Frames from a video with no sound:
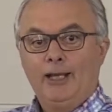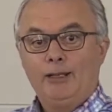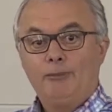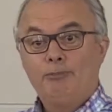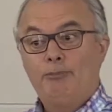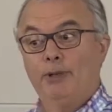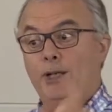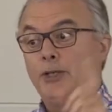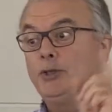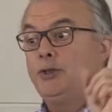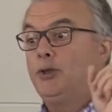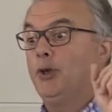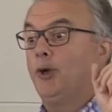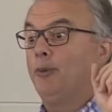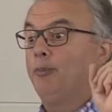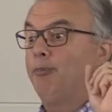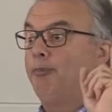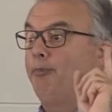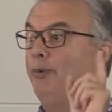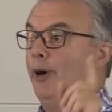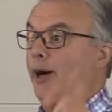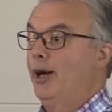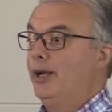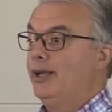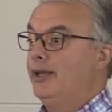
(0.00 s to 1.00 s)
But your
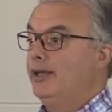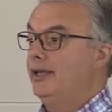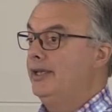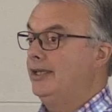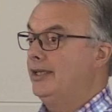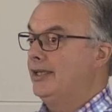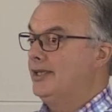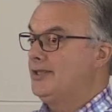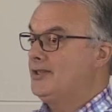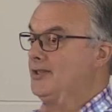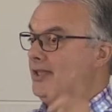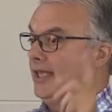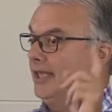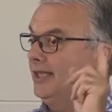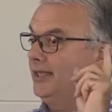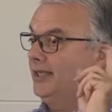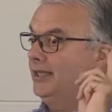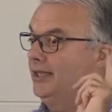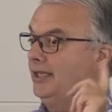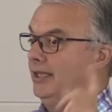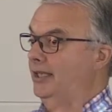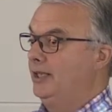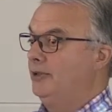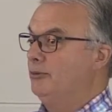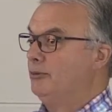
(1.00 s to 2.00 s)
body is the
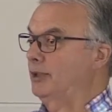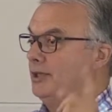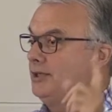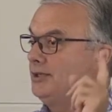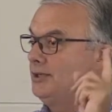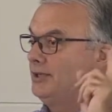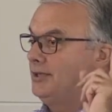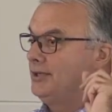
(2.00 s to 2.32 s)
thing which